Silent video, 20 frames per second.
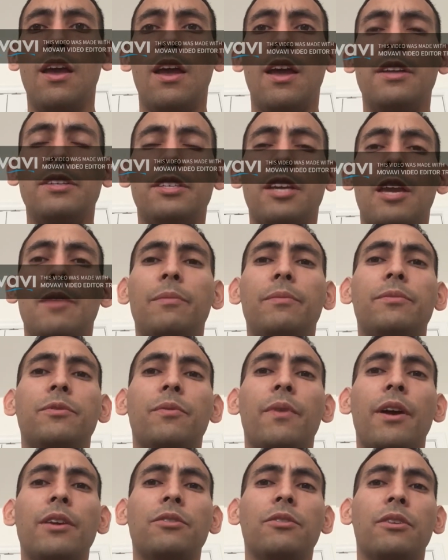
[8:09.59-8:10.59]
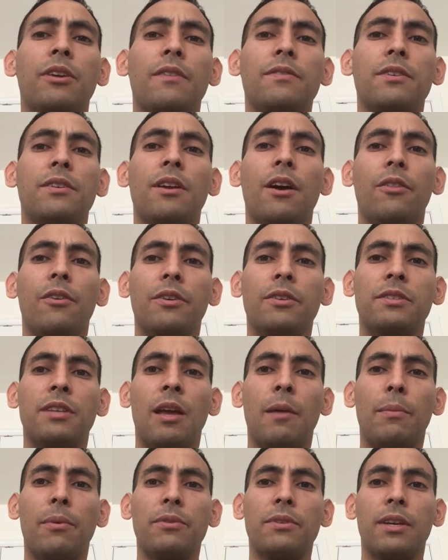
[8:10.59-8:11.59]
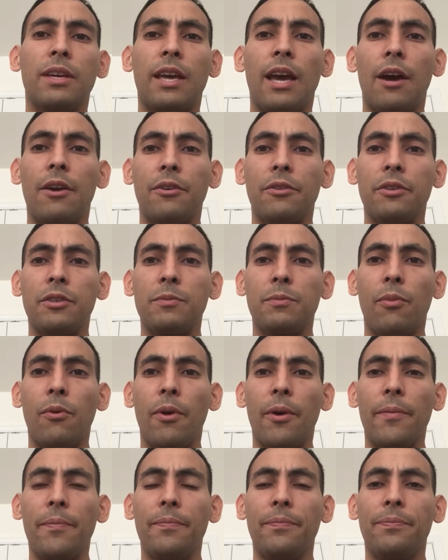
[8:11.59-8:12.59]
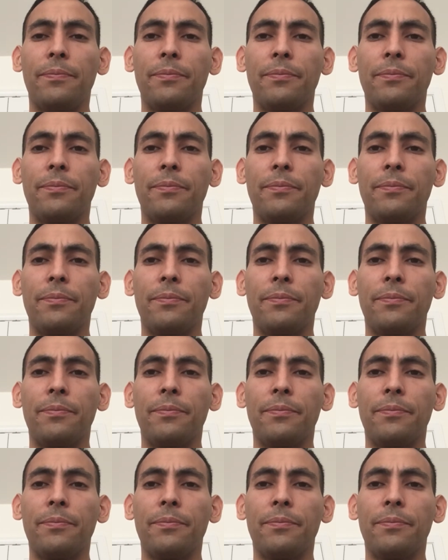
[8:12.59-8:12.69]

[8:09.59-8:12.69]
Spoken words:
And James Rachel gives another example to counter this point.